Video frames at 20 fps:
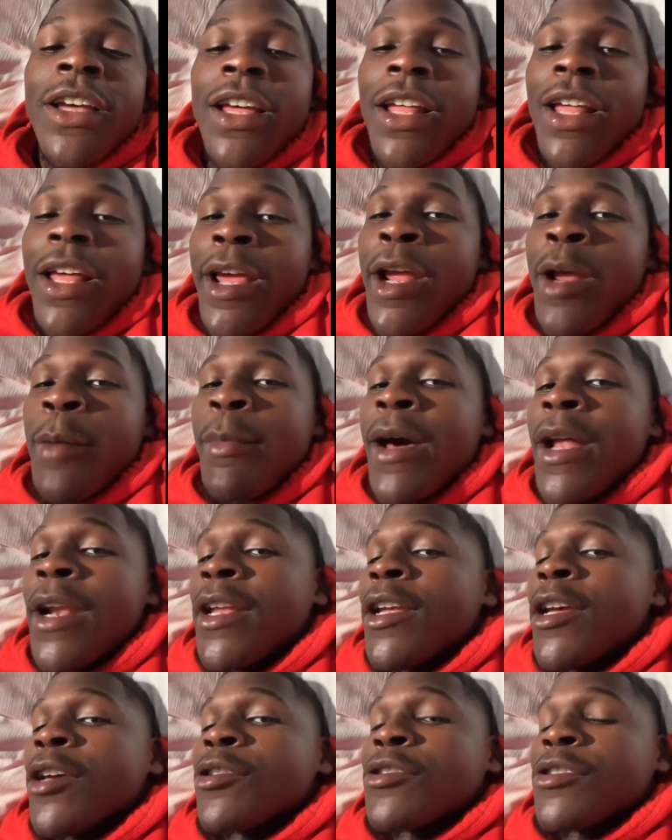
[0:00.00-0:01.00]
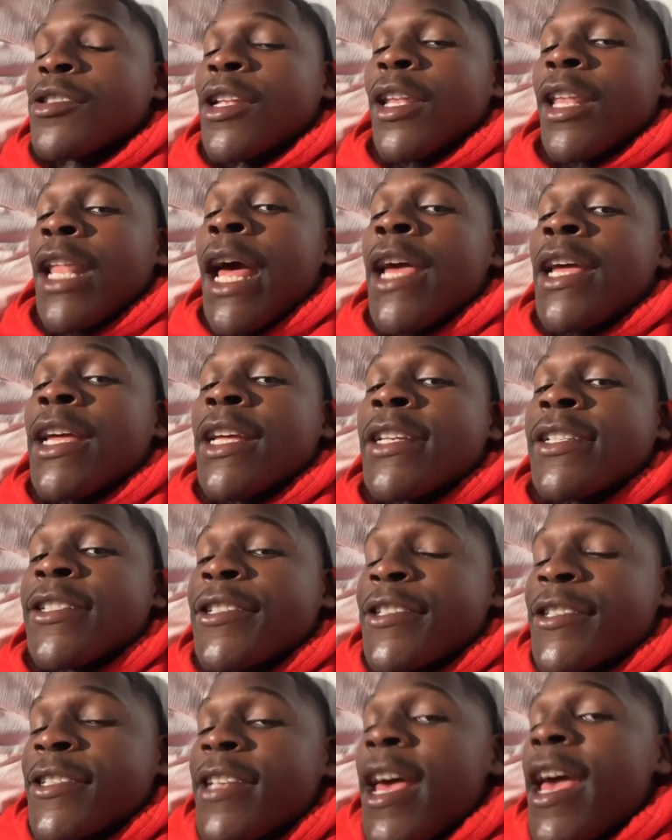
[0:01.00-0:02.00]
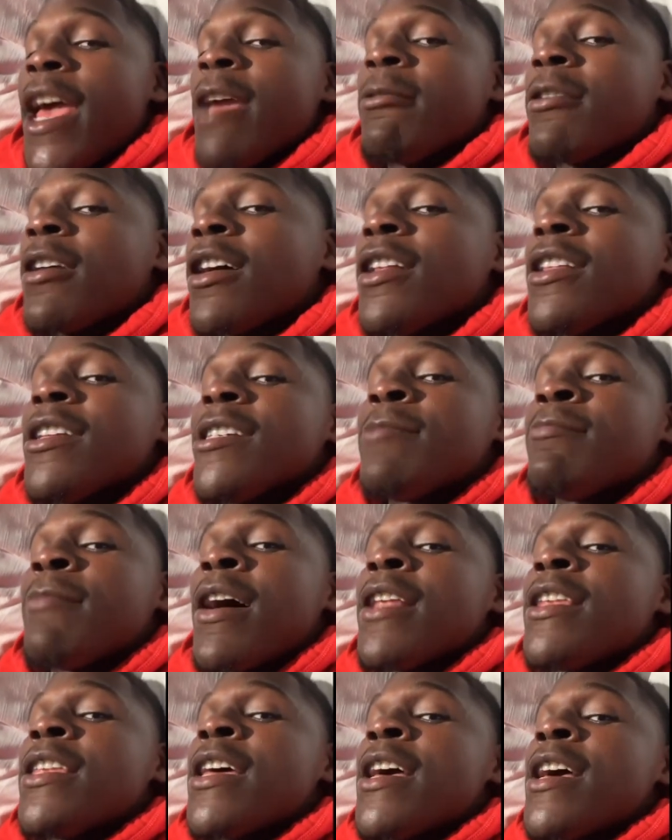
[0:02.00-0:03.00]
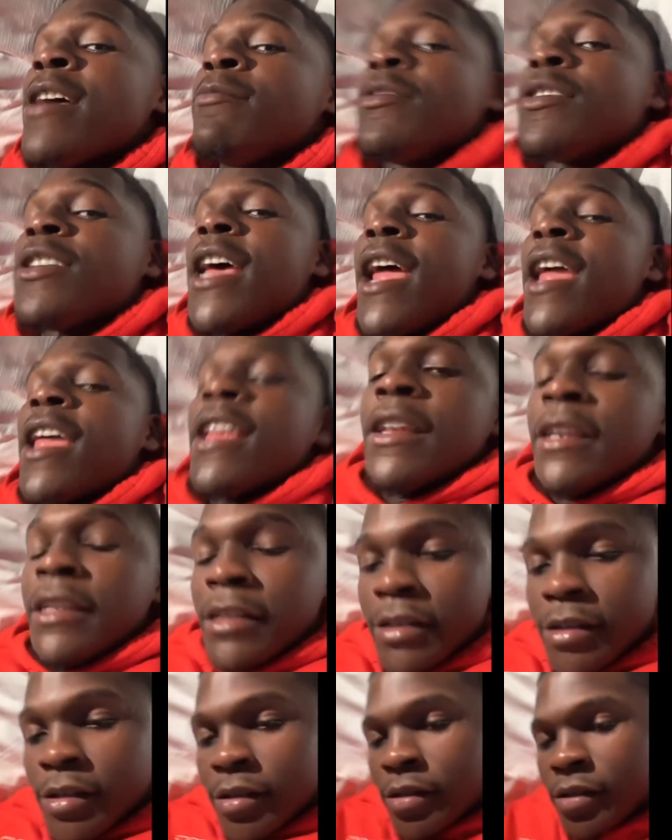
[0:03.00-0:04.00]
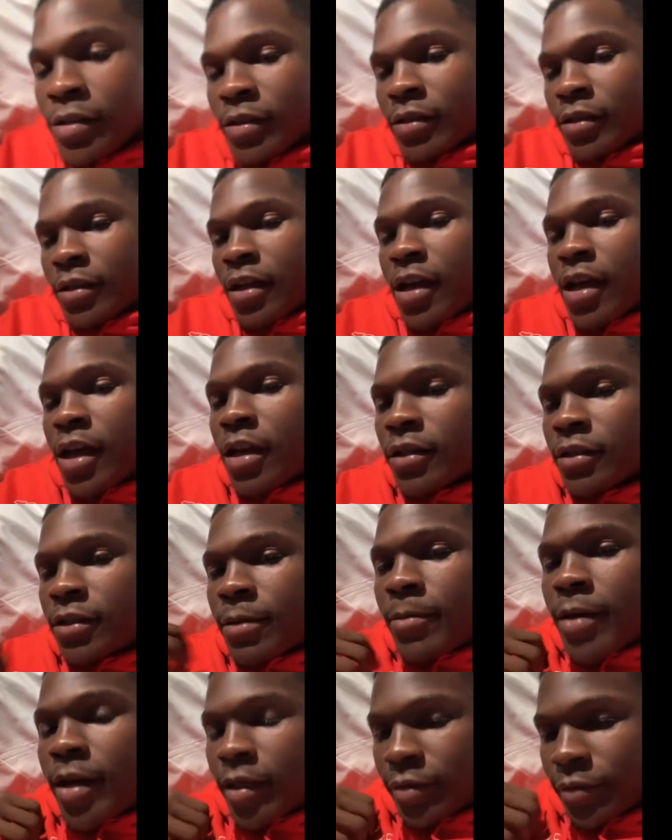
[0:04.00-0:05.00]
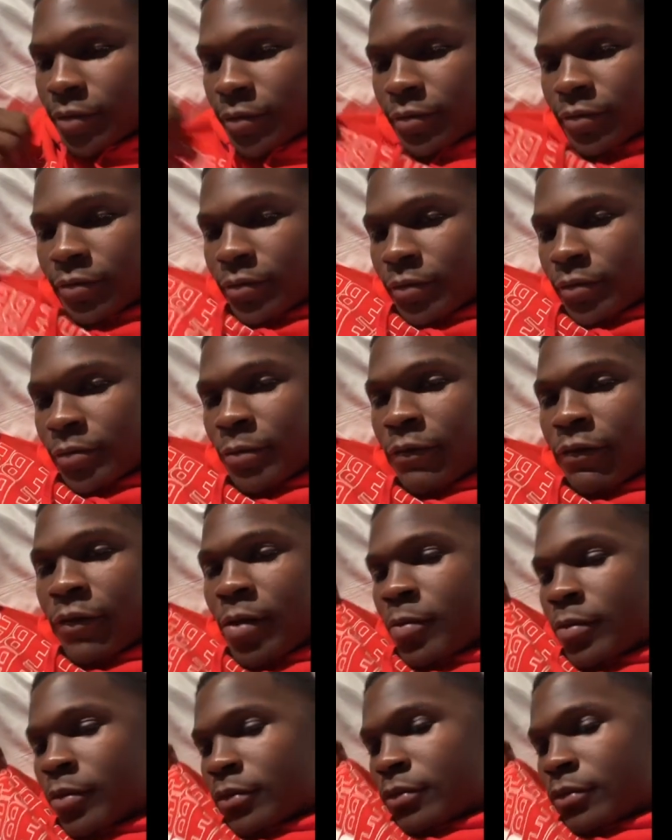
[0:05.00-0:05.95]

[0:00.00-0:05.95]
Everybody else, the light is the same color as my damn jacket. Hey, you talking about, feel me?